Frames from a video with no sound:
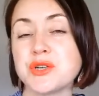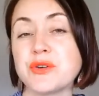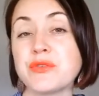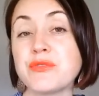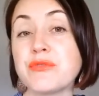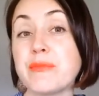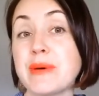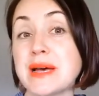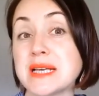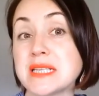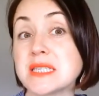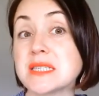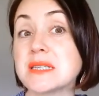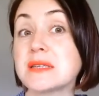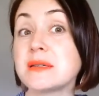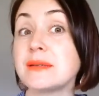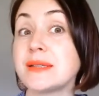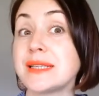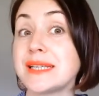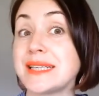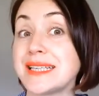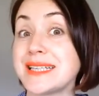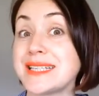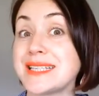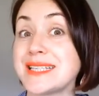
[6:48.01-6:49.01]
of
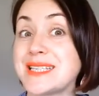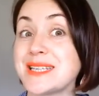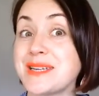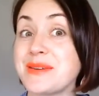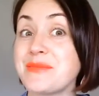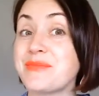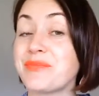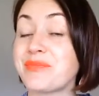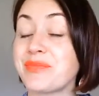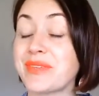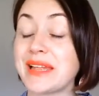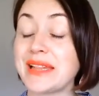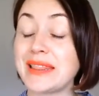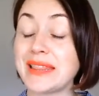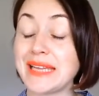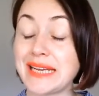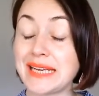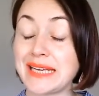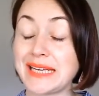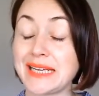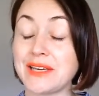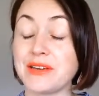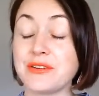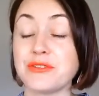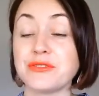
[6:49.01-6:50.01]
masculinity
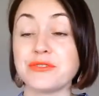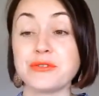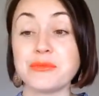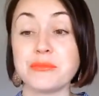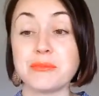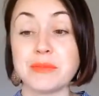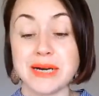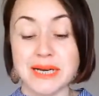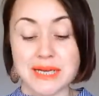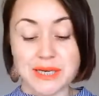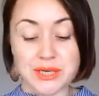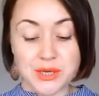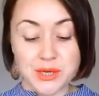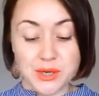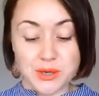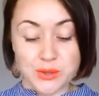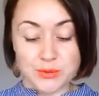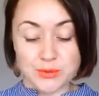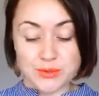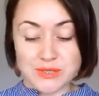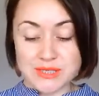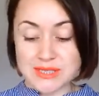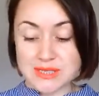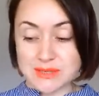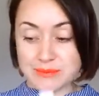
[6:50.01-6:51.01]
lately for my
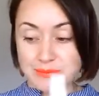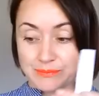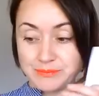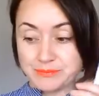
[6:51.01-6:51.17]
nose.